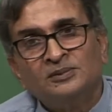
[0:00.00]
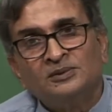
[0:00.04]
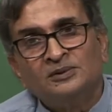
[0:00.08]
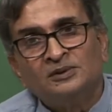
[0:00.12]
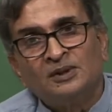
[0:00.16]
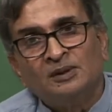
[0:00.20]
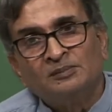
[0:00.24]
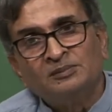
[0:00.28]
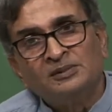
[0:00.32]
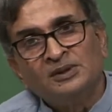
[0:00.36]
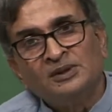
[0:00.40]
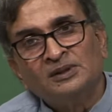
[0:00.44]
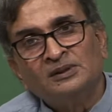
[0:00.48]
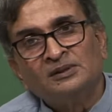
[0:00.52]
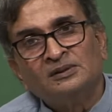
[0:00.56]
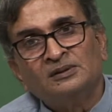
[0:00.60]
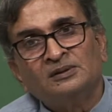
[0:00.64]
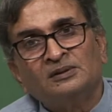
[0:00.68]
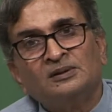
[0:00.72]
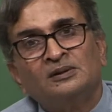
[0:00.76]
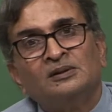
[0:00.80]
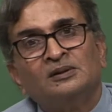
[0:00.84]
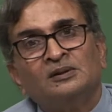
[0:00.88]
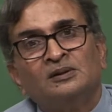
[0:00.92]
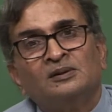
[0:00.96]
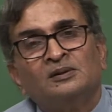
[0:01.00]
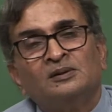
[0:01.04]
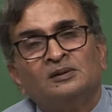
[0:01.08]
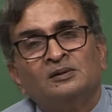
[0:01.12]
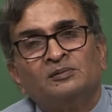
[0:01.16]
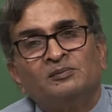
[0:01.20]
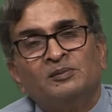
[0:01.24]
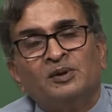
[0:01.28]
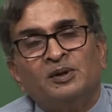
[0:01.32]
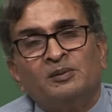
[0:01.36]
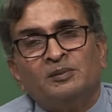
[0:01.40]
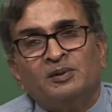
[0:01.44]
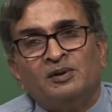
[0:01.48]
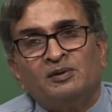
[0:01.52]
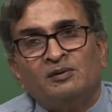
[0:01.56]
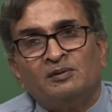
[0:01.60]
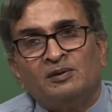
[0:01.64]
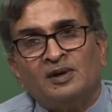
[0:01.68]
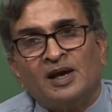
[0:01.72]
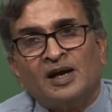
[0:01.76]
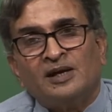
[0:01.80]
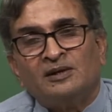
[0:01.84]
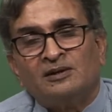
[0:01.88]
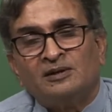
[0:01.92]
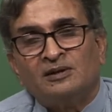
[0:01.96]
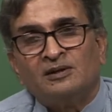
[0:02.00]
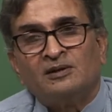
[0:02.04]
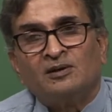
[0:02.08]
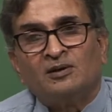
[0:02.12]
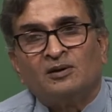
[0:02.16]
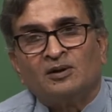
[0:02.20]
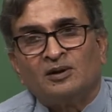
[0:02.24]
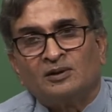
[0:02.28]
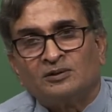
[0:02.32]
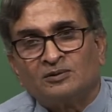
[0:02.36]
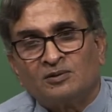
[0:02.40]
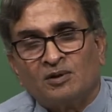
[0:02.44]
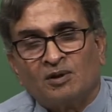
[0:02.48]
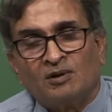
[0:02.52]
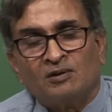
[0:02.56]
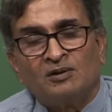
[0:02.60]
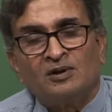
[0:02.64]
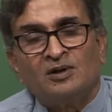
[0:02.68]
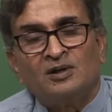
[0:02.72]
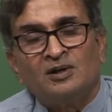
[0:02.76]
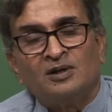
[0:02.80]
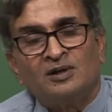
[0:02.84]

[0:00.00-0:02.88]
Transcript: something maybe lighter or a stronger